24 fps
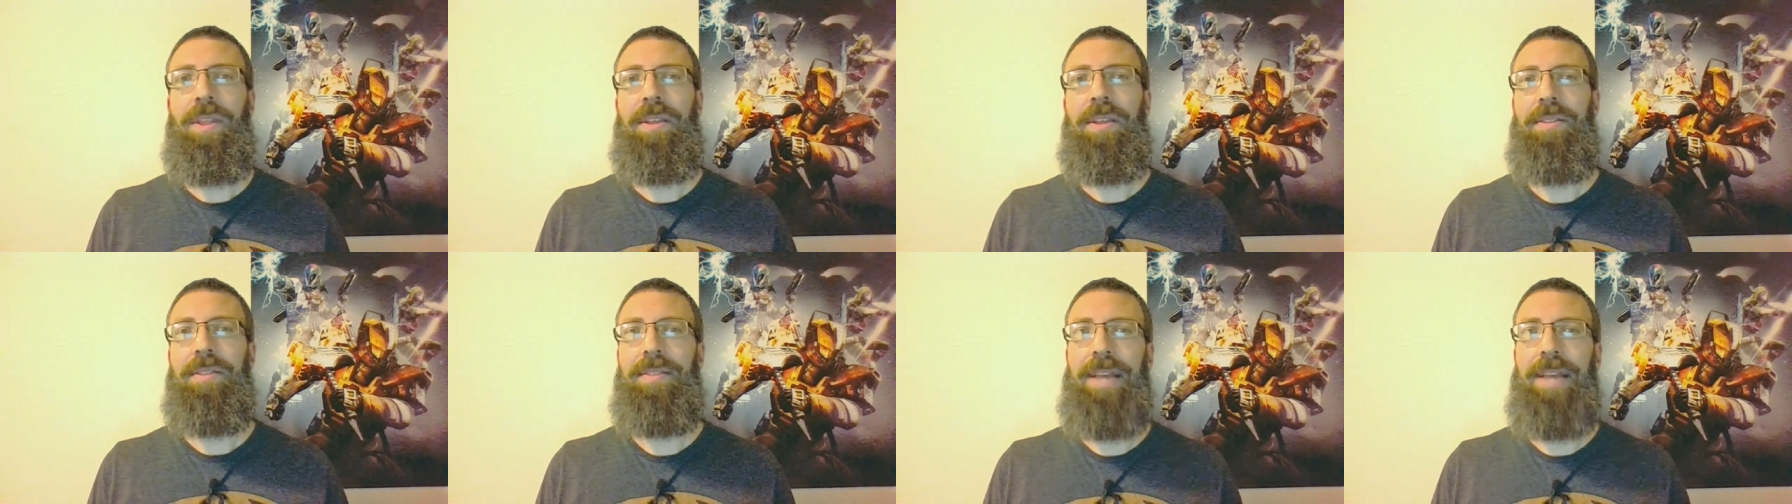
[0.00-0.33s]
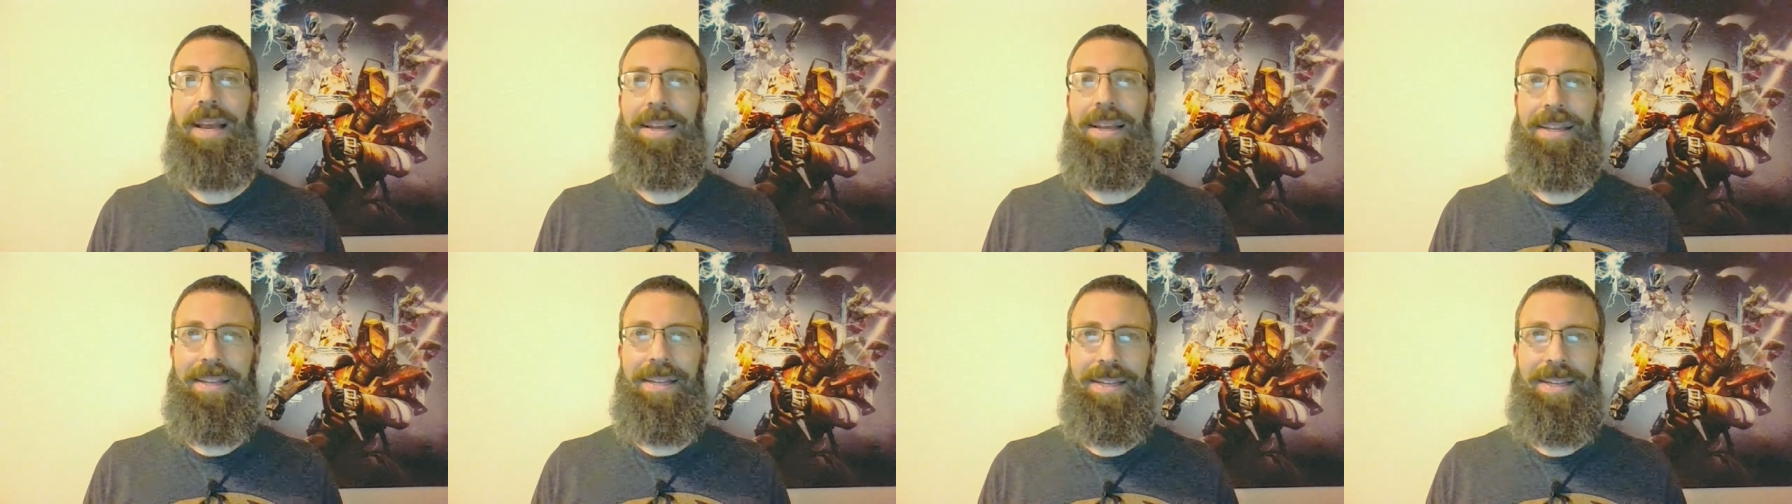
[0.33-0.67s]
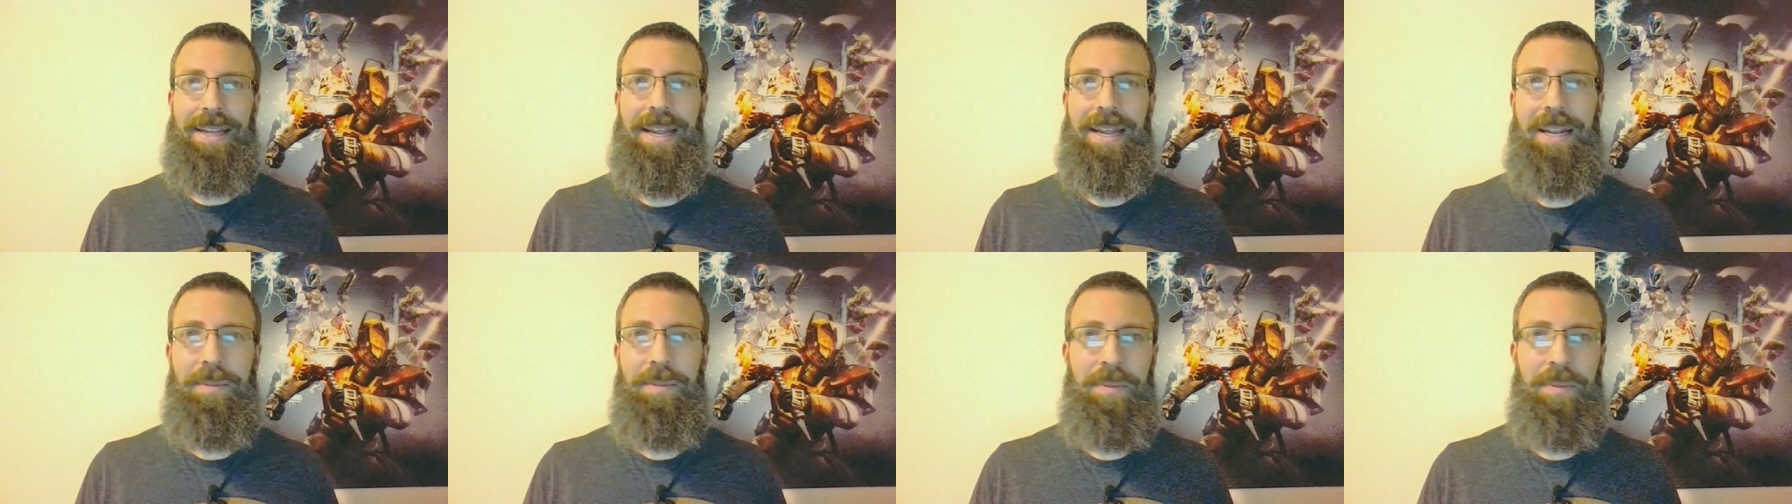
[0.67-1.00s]
that
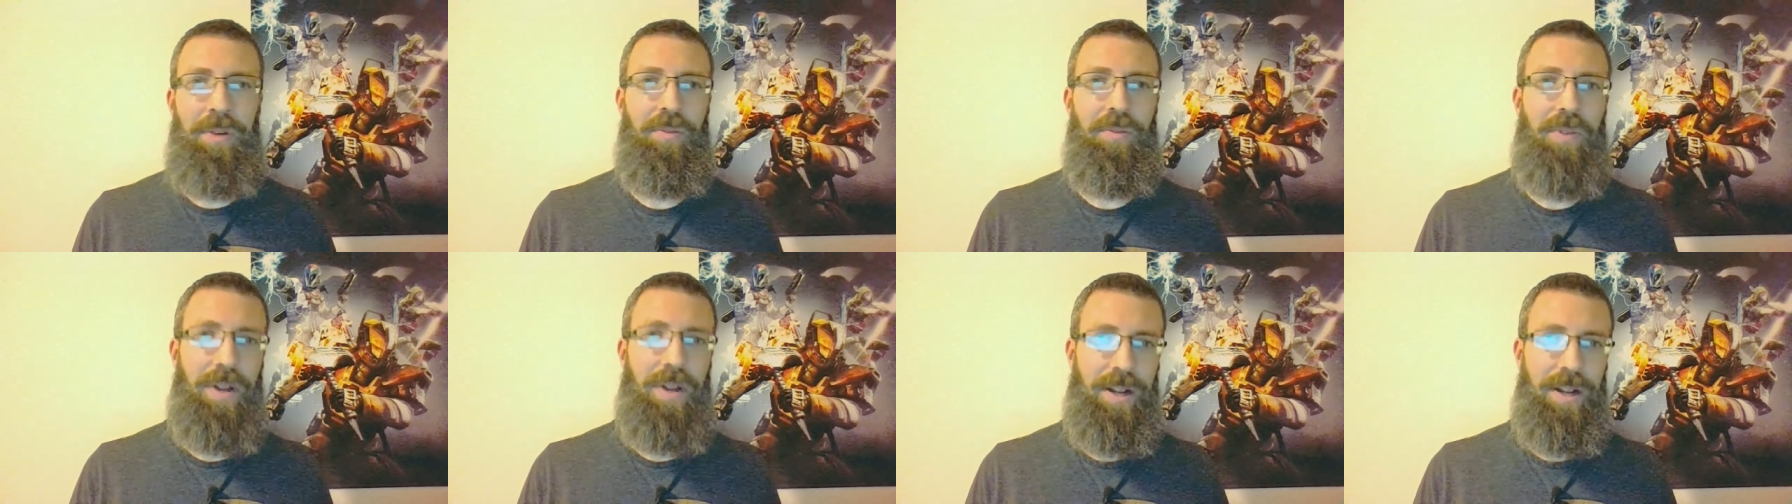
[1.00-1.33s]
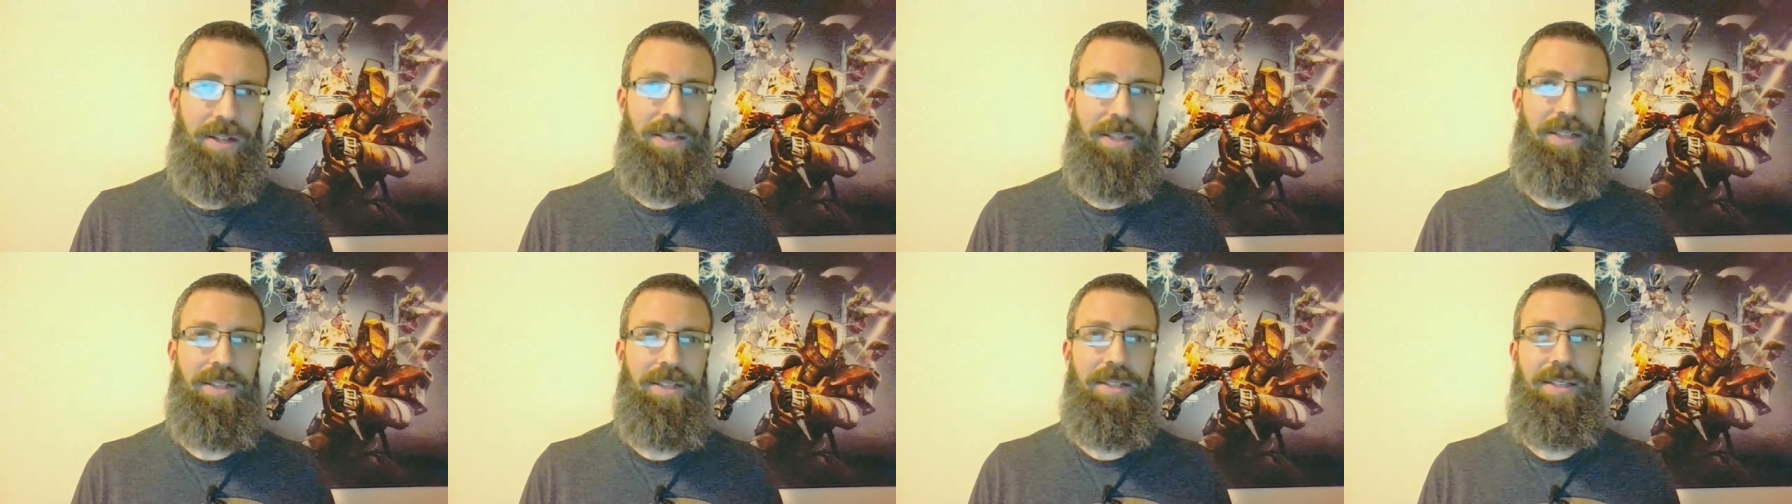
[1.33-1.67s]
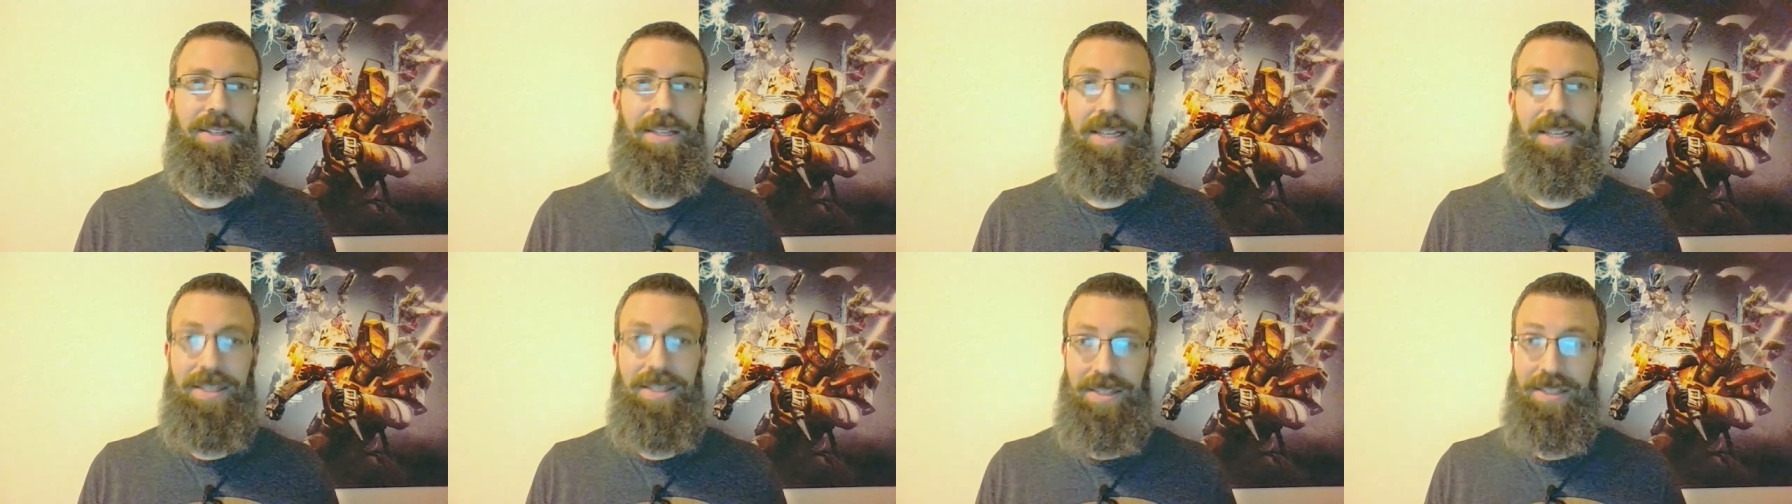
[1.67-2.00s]
inanimate rock
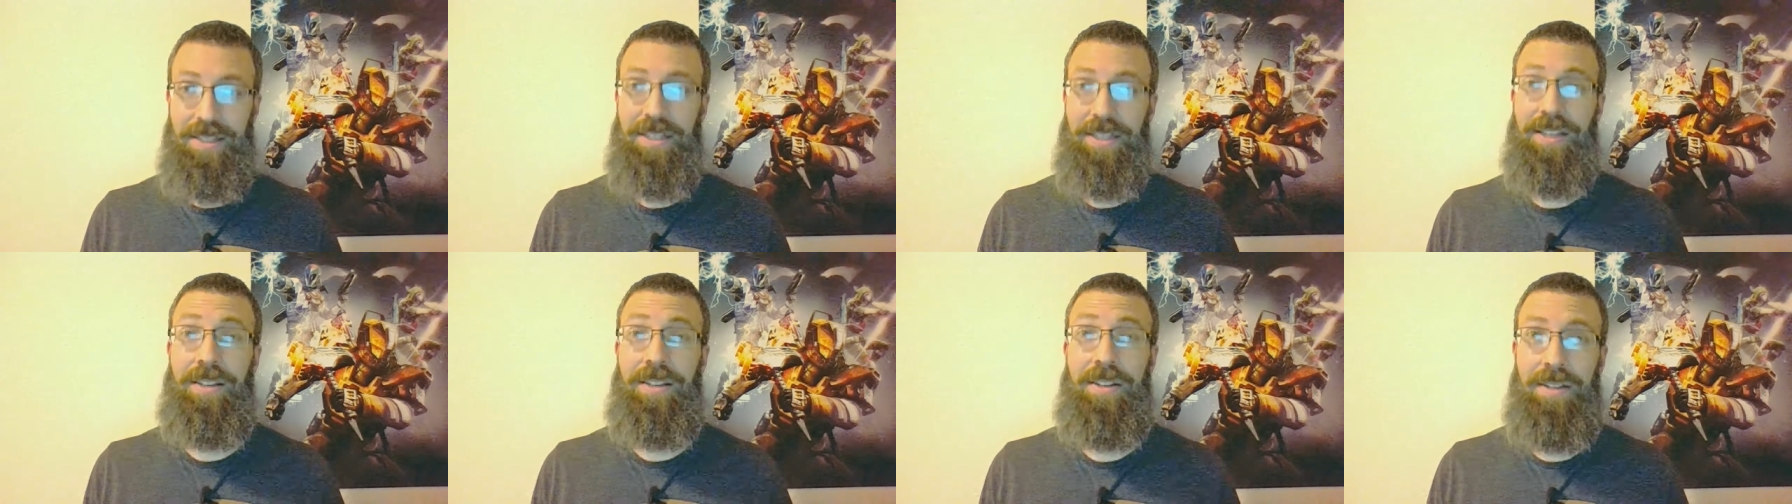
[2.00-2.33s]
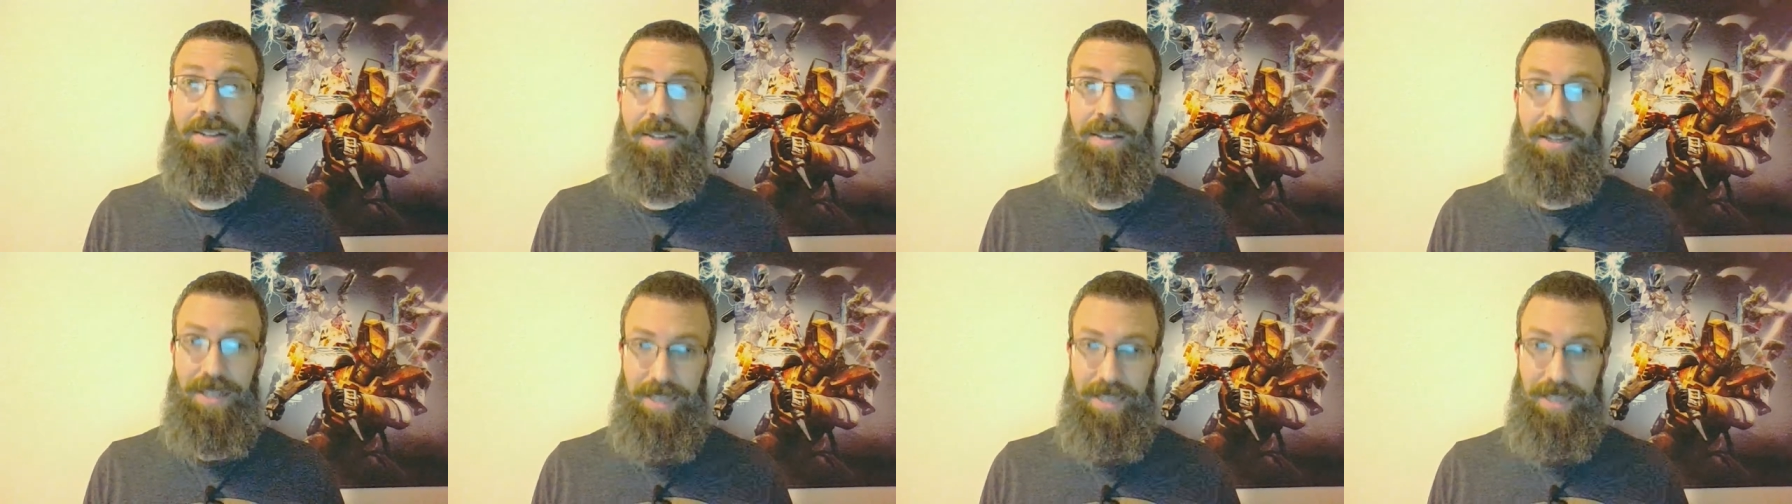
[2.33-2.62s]
is a